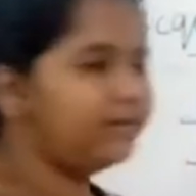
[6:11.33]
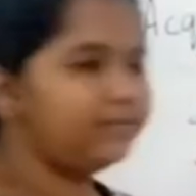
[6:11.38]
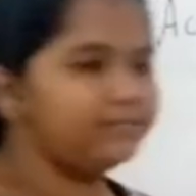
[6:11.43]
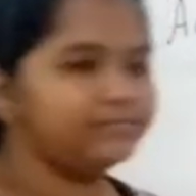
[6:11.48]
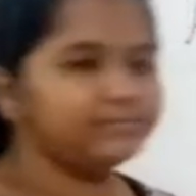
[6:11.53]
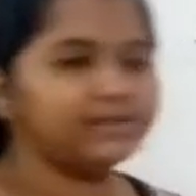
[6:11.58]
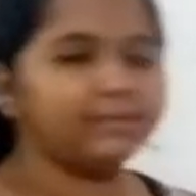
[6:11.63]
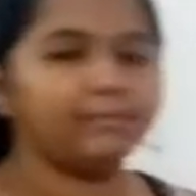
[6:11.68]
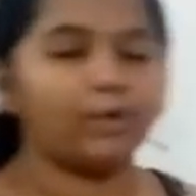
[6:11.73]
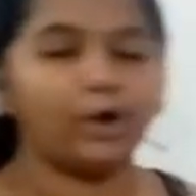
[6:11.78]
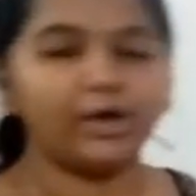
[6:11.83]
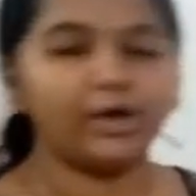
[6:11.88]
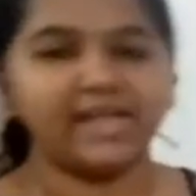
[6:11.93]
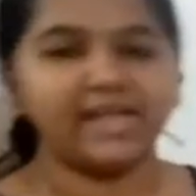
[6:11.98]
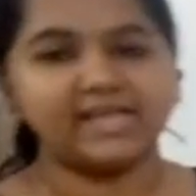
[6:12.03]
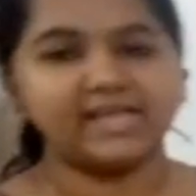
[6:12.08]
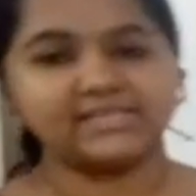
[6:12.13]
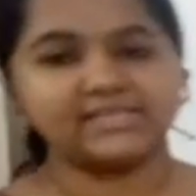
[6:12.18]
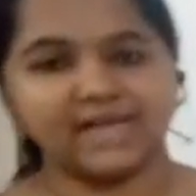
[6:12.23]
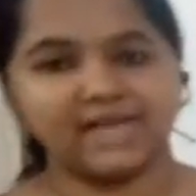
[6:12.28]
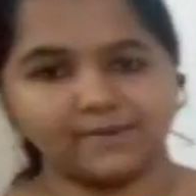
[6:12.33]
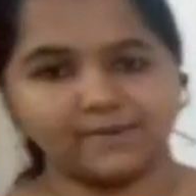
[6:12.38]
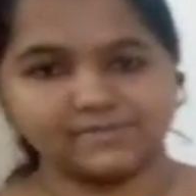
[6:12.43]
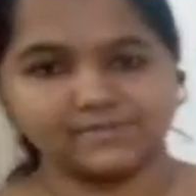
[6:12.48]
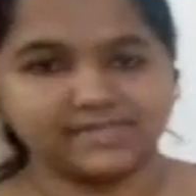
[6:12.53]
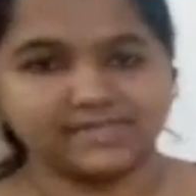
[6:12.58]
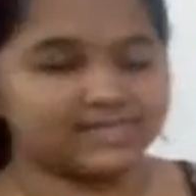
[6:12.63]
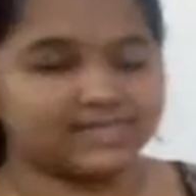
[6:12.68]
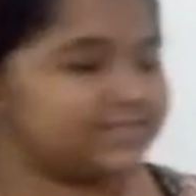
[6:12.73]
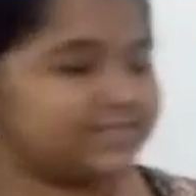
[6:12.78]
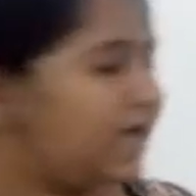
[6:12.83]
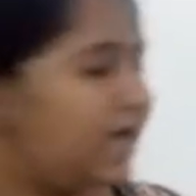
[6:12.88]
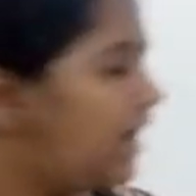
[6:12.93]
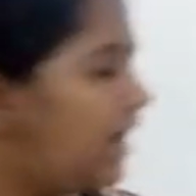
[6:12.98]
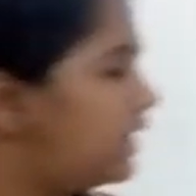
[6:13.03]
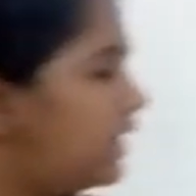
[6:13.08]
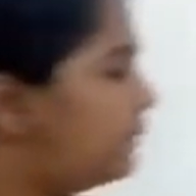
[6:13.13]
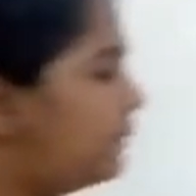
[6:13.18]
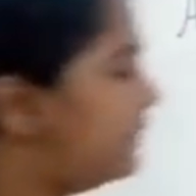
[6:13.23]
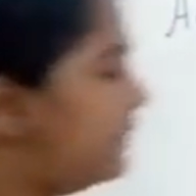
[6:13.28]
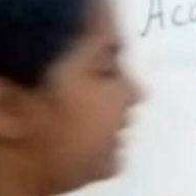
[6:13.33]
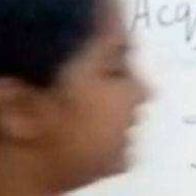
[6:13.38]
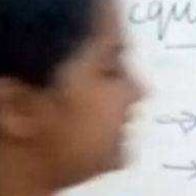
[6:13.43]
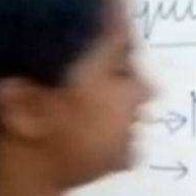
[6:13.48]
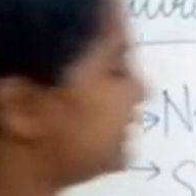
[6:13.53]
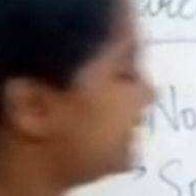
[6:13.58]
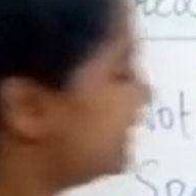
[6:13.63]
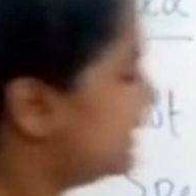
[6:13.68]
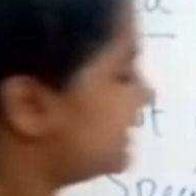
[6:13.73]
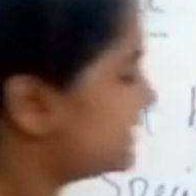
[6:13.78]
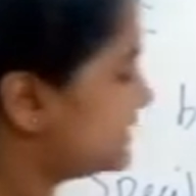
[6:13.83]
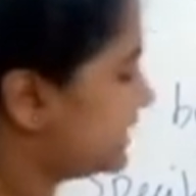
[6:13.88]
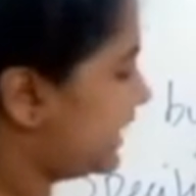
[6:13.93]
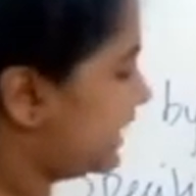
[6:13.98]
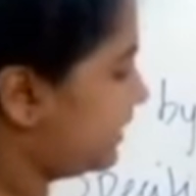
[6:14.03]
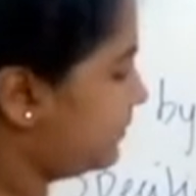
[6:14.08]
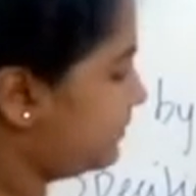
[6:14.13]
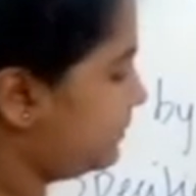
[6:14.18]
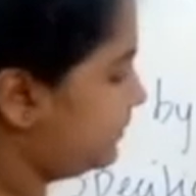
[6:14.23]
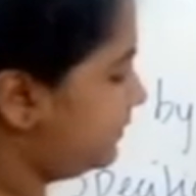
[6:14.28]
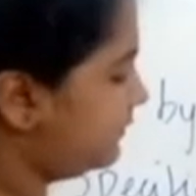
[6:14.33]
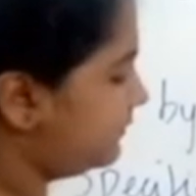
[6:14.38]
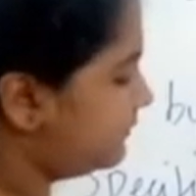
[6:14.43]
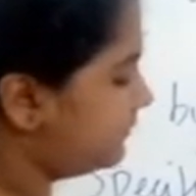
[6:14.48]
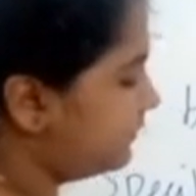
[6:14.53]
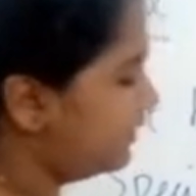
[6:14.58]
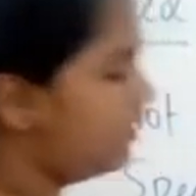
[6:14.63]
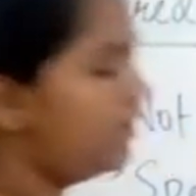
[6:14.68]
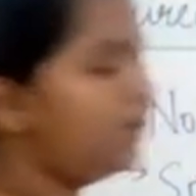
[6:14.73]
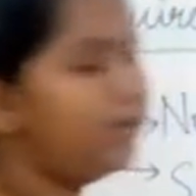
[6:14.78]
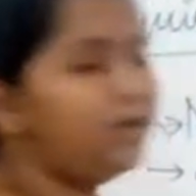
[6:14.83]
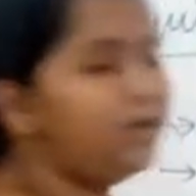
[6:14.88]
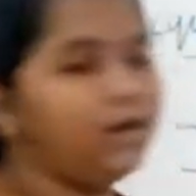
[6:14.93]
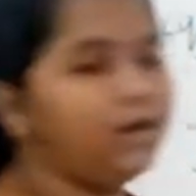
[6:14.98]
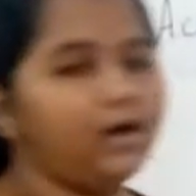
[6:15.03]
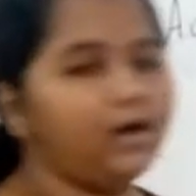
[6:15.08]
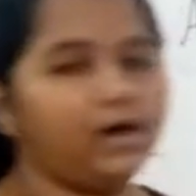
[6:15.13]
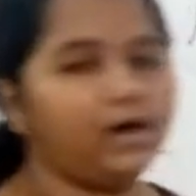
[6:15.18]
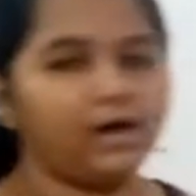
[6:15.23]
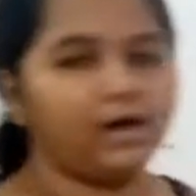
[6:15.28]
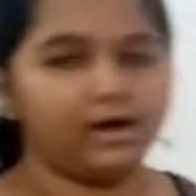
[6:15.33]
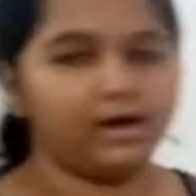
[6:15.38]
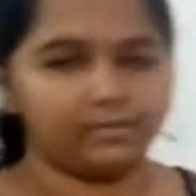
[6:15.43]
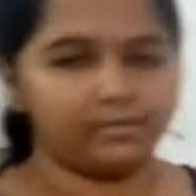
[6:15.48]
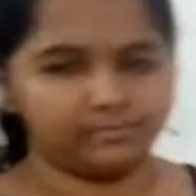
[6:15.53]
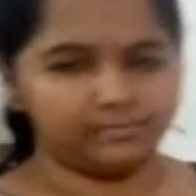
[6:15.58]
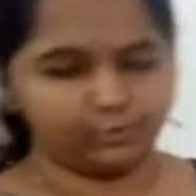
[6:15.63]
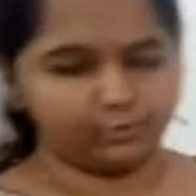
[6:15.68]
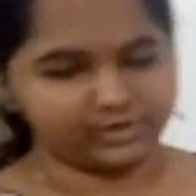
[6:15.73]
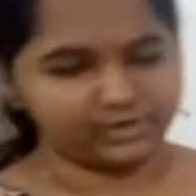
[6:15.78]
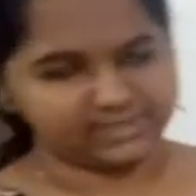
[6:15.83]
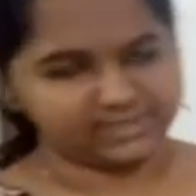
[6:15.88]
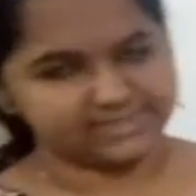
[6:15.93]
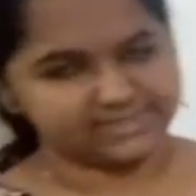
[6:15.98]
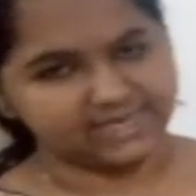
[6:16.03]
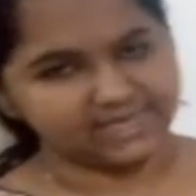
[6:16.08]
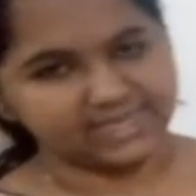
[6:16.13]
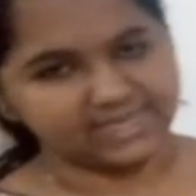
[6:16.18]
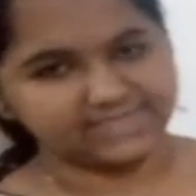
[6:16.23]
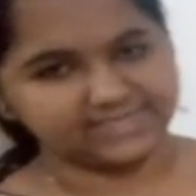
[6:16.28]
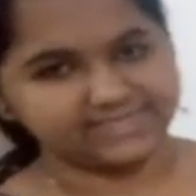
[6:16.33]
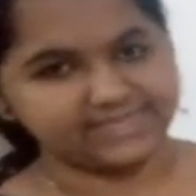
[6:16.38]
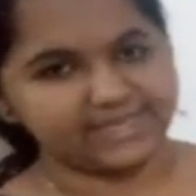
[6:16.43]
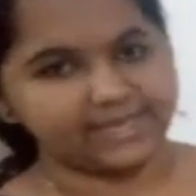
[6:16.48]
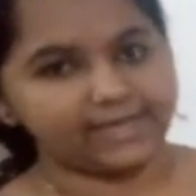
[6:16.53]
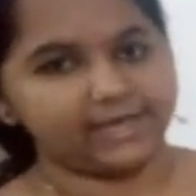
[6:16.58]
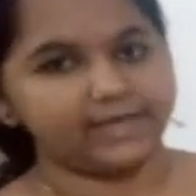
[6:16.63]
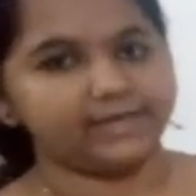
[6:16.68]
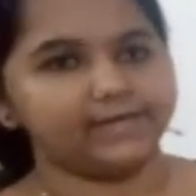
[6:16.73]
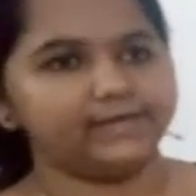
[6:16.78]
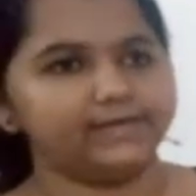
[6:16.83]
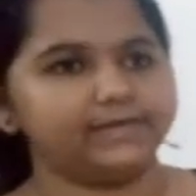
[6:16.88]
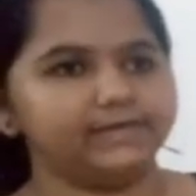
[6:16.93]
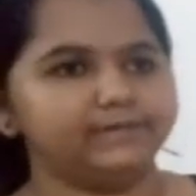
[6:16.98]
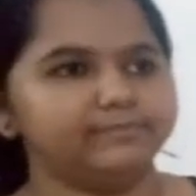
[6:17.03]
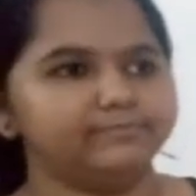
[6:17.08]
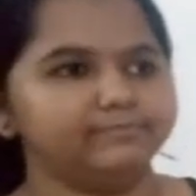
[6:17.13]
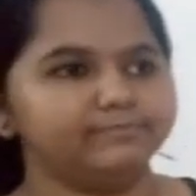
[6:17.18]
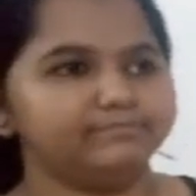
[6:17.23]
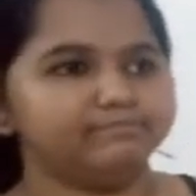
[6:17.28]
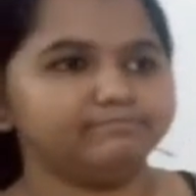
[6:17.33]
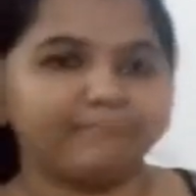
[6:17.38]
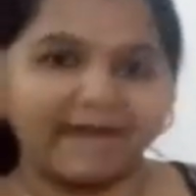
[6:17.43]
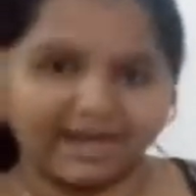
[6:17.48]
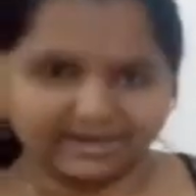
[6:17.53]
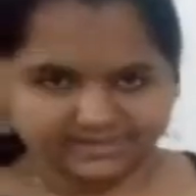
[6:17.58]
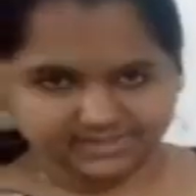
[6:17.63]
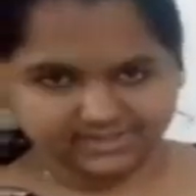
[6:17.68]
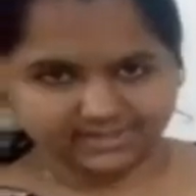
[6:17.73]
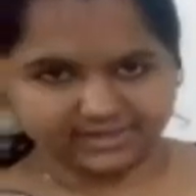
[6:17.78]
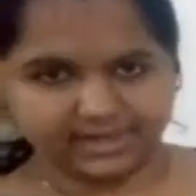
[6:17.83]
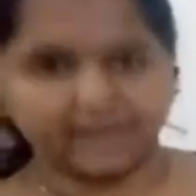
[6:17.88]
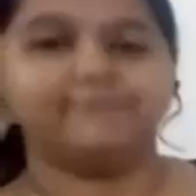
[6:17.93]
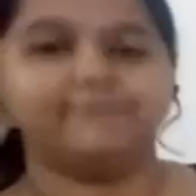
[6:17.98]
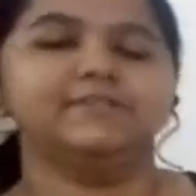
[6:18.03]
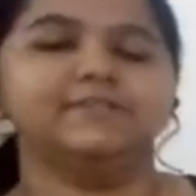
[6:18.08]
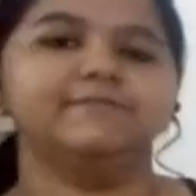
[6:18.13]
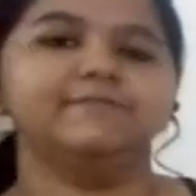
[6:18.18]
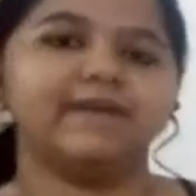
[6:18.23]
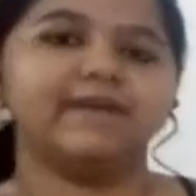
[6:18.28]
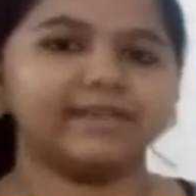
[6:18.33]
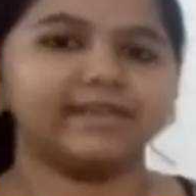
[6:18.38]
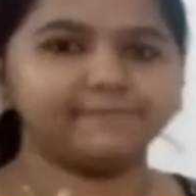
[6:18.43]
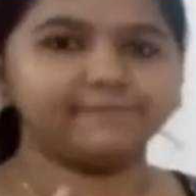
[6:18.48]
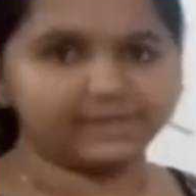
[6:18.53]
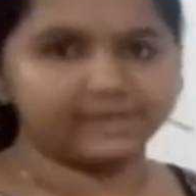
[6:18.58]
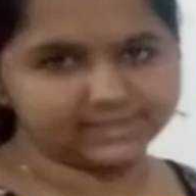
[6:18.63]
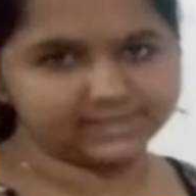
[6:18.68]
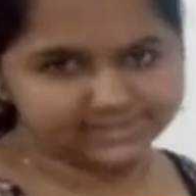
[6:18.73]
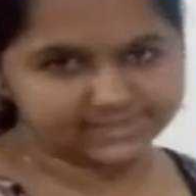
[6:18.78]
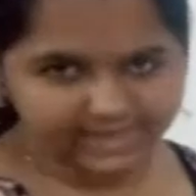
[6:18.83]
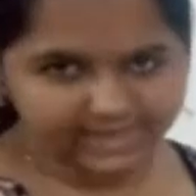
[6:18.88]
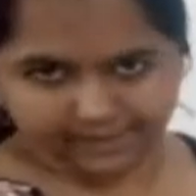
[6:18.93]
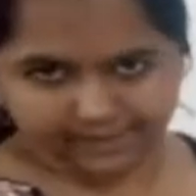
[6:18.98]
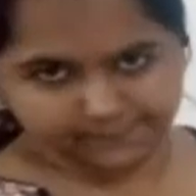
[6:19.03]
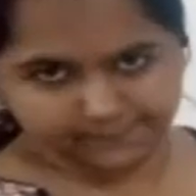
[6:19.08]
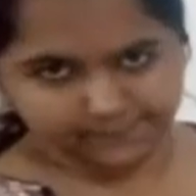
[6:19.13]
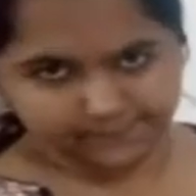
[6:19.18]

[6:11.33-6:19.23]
the body encounters a particular type of let's say bacteria for the very first time.